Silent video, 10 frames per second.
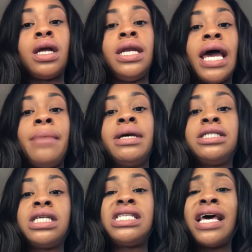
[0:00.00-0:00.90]
Damon
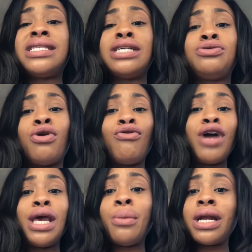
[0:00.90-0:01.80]
just says that,
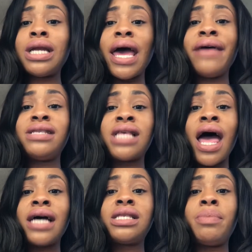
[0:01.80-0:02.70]
Ricky wanted to have
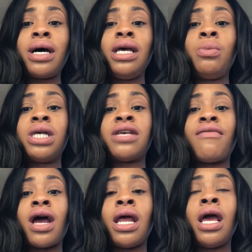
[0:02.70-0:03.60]
sex, but he wasn't
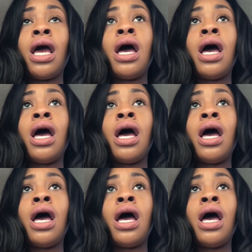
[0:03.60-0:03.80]
ready.